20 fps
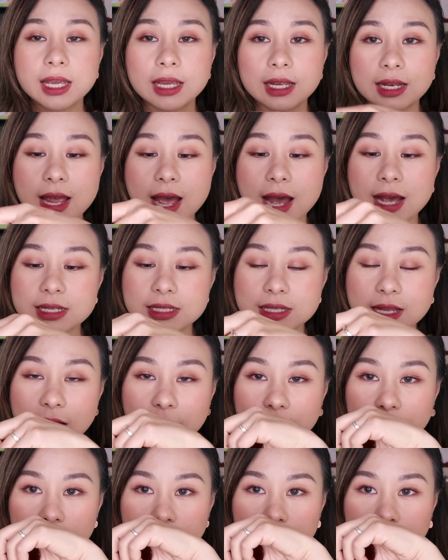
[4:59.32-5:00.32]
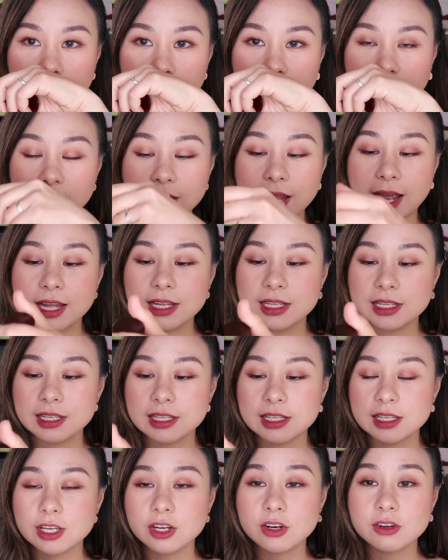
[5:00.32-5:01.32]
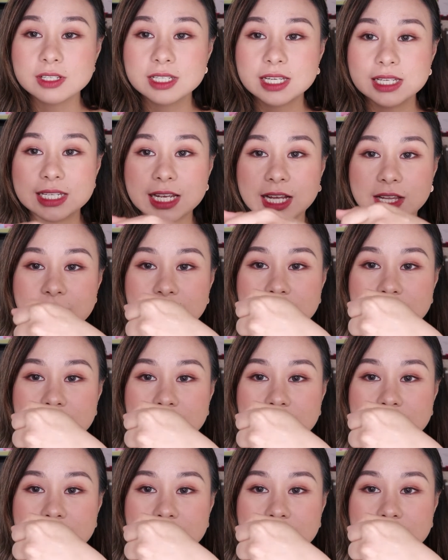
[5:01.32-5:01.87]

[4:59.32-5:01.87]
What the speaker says: it has that that, you know, Centella